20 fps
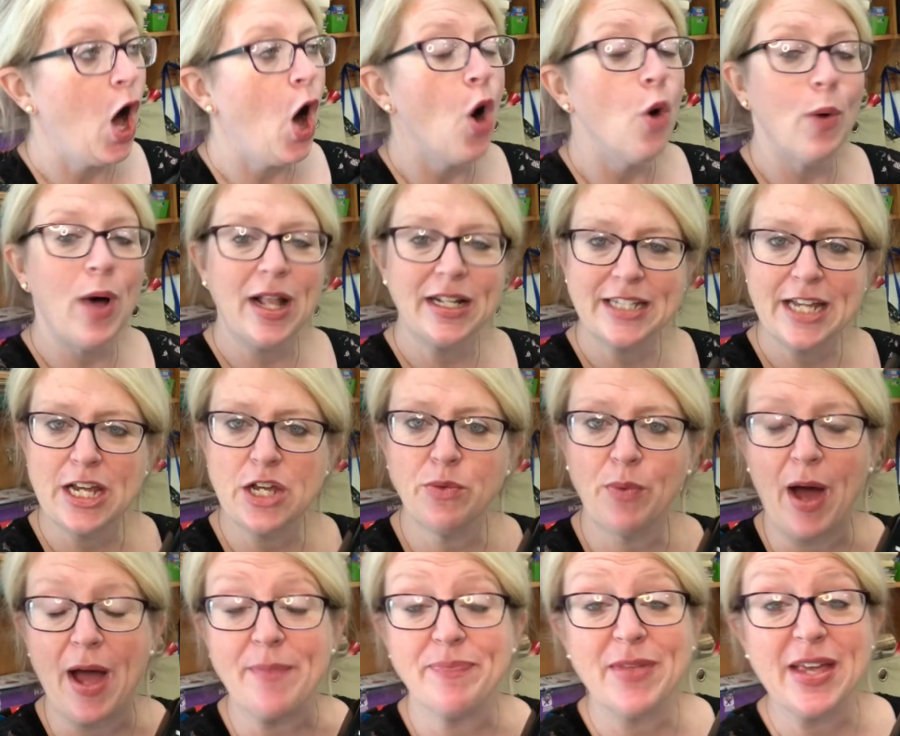Well, I'll tell you
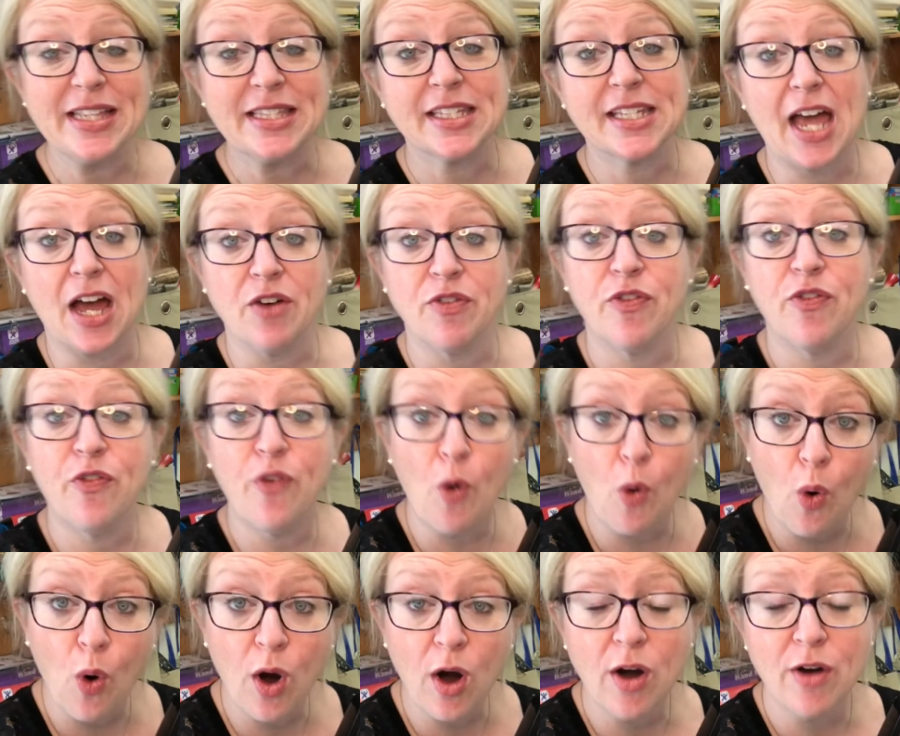what, it's got
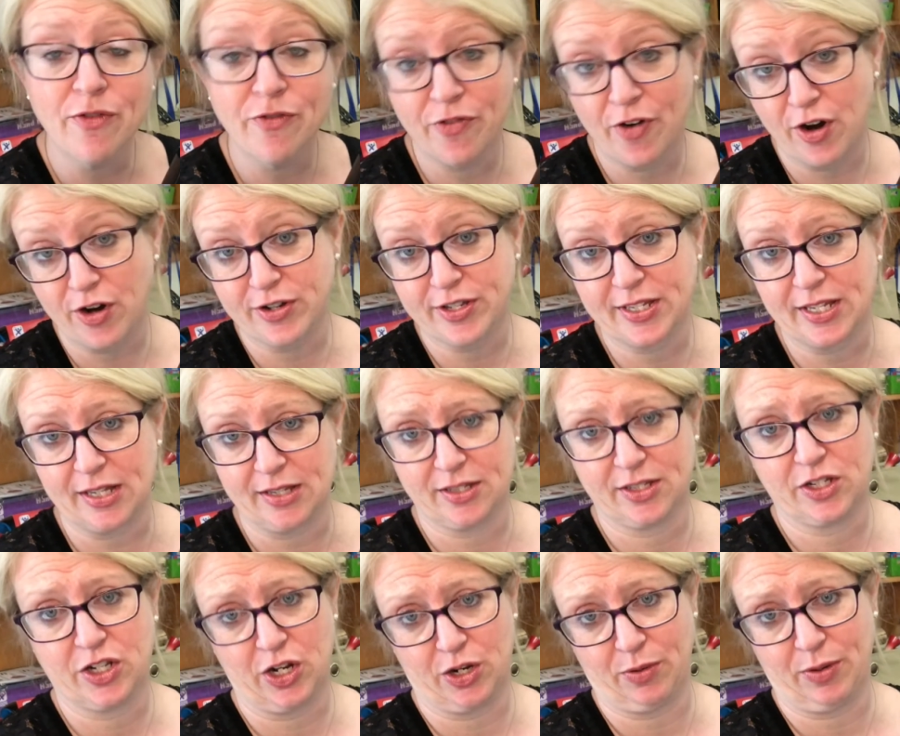4
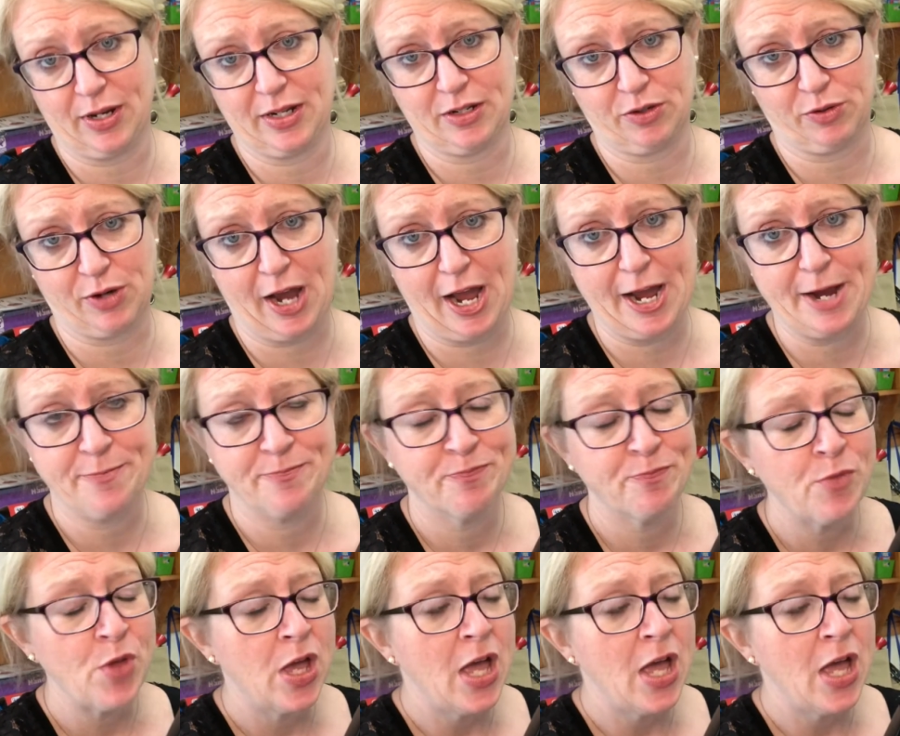verses to it, okay?